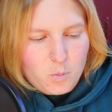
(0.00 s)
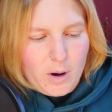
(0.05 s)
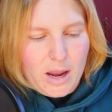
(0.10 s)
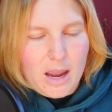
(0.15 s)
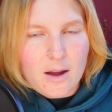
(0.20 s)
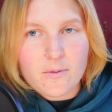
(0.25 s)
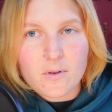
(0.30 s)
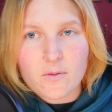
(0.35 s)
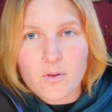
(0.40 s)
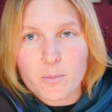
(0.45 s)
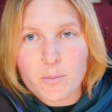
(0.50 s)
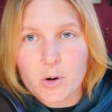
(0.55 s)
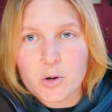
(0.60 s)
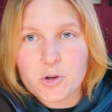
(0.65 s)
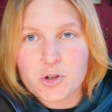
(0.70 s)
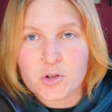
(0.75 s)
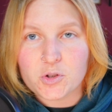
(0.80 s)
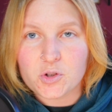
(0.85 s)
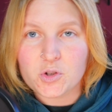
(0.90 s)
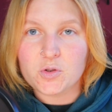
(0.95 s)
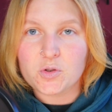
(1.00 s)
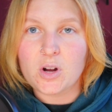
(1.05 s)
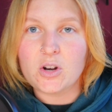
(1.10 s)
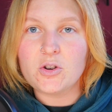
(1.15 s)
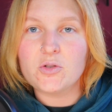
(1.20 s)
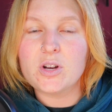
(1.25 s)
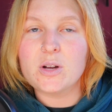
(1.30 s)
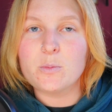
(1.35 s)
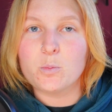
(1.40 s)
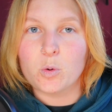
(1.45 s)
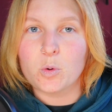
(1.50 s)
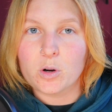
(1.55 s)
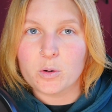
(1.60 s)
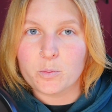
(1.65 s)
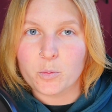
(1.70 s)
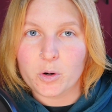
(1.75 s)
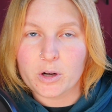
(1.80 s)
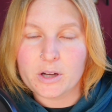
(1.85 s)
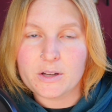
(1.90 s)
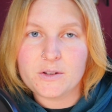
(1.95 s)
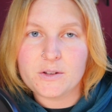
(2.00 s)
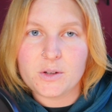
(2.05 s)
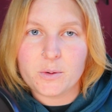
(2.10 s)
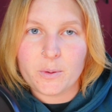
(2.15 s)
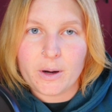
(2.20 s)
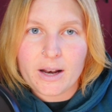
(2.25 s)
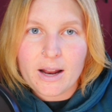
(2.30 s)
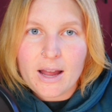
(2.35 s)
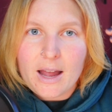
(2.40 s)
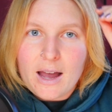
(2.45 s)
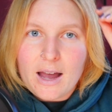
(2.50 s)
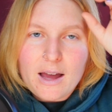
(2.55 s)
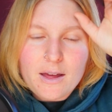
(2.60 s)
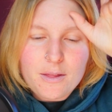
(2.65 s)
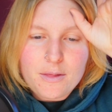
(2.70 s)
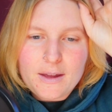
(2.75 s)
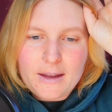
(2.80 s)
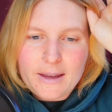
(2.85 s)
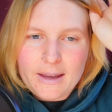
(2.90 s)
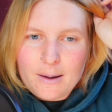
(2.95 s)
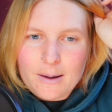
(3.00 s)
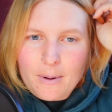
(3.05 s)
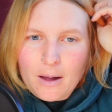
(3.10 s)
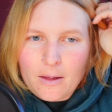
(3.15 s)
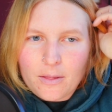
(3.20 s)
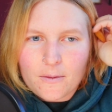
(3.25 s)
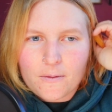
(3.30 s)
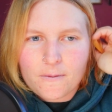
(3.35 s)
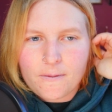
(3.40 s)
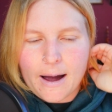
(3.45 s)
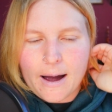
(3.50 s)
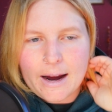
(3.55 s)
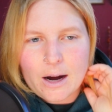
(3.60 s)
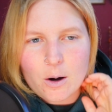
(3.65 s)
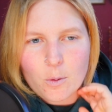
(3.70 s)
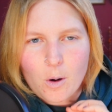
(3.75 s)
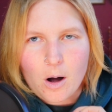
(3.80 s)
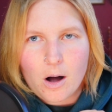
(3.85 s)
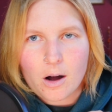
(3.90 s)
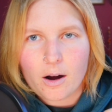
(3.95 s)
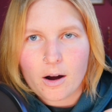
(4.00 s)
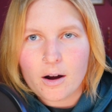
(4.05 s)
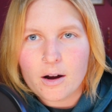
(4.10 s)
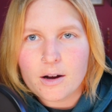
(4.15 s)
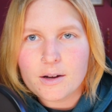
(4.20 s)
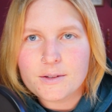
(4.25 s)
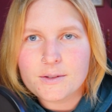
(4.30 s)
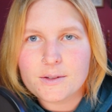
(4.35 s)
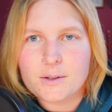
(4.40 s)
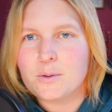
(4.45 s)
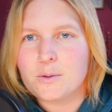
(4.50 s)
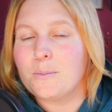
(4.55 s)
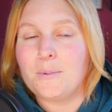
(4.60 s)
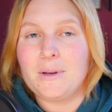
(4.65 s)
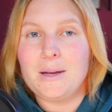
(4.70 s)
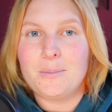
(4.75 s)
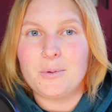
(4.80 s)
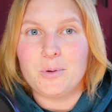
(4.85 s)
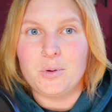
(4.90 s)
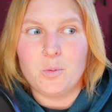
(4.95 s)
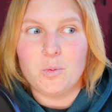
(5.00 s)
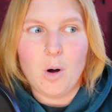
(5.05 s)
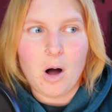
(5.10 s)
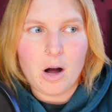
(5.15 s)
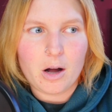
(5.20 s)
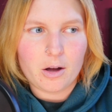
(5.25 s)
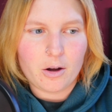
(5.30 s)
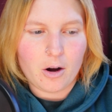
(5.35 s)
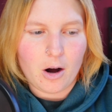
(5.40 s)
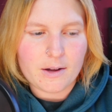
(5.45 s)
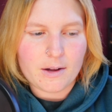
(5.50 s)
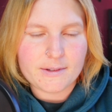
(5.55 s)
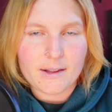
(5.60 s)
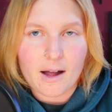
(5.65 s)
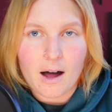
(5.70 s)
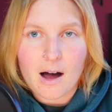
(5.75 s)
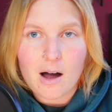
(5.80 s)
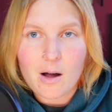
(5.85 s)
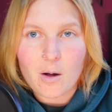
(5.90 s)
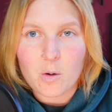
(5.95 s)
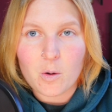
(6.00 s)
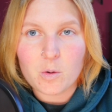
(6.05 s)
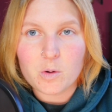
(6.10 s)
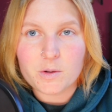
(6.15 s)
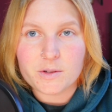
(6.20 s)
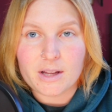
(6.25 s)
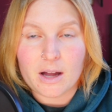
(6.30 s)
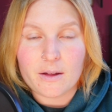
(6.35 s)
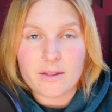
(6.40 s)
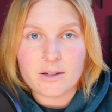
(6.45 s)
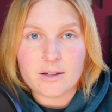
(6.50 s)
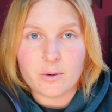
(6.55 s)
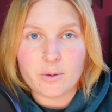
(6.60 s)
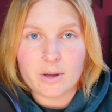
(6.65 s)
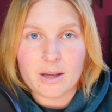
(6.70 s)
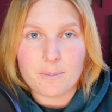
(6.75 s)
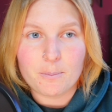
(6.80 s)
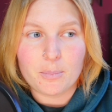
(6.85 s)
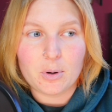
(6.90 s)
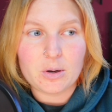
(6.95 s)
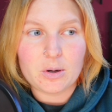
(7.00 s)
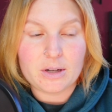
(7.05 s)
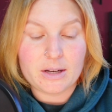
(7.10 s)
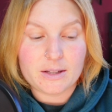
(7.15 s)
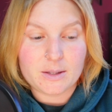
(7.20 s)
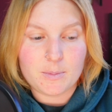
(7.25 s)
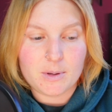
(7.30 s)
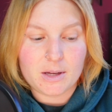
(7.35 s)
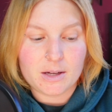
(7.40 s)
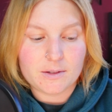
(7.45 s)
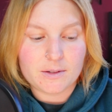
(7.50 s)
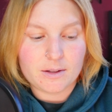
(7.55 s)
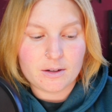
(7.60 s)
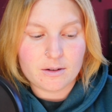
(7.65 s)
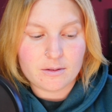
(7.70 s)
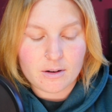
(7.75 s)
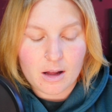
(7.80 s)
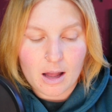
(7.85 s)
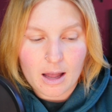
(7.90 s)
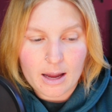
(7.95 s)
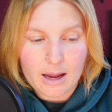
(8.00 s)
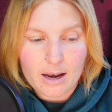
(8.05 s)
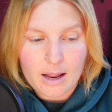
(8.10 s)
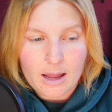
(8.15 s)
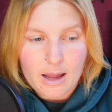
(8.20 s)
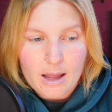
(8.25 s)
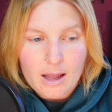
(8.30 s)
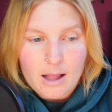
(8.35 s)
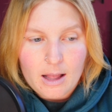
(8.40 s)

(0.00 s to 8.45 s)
wave of emotion, surrendering more and more into it. Thinking about the fire walkers, the people who walk across the hot coals and how they don't get burnt, it's because they're not